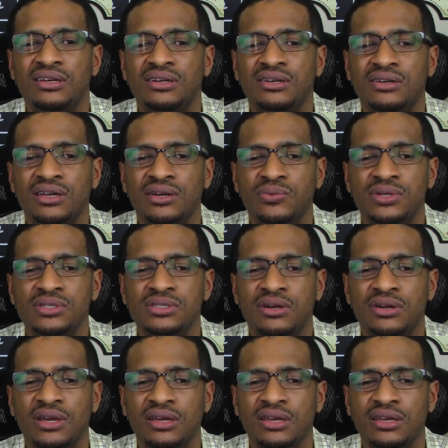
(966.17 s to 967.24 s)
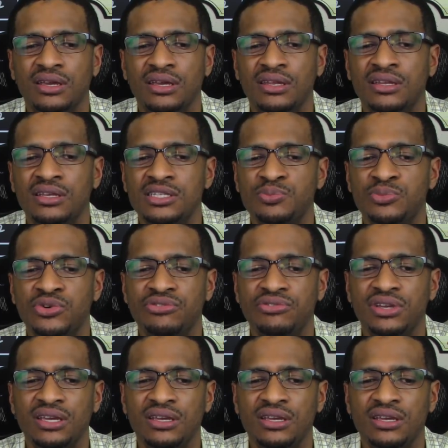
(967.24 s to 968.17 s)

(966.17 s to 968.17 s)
Okay, where's okay? This movie